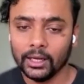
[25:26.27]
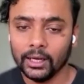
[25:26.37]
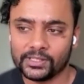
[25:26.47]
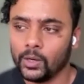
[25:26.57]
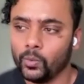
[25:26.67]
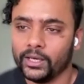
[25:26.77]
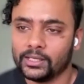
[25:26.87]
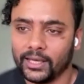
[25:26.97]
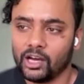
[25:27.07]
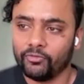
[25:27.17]
In some
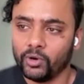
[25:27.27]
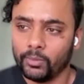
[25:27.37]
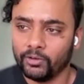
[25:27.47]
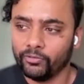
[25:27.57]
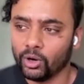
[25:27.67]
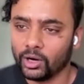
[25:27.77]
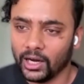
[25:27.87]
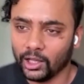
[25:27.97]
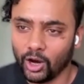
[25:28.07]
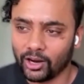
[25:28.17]
ways, software before
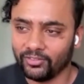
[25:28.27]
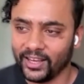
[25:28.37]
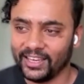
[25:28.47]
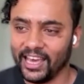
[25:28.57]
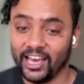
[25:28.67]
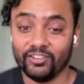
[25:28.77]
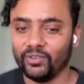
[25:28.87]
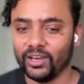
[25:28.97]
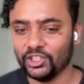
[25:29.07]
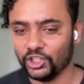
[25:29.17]
a lot of like
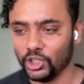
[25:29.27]
heavyweight